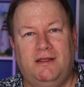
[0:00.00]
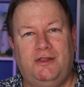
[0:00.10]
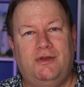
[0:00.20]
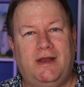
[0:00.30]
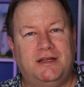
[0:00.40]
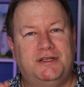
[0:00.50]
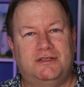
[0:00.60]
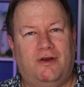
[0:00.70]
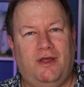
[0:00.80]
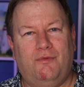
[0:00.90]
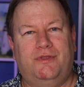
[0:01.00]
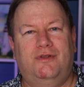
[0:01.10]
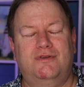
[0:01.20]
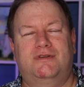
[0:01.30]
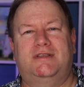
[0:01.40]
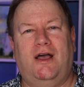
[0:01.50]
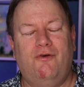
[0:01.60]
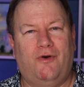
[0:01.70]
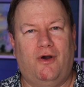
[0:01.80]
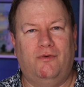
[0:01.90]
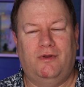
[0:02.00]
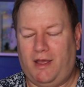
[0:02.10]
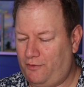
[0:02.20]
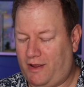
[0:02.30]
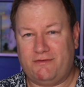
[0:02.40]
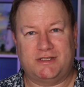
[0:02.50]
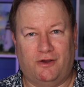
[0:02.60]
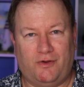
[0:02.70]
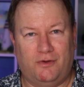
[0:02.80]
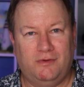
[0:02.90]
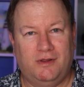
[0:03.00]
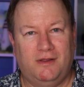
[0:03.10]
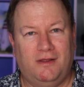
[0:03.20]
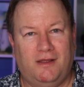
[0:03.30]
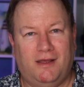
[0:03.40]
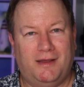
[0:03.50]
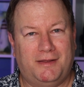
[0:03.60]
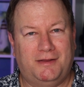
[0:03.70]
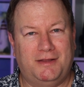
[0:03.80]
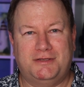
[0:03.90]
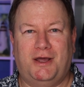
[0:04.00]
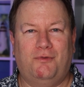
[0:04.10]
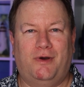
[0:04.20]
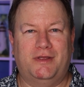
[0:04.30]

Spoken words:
You can actually start out with your cell phone. I don't have a cell phone, at least not one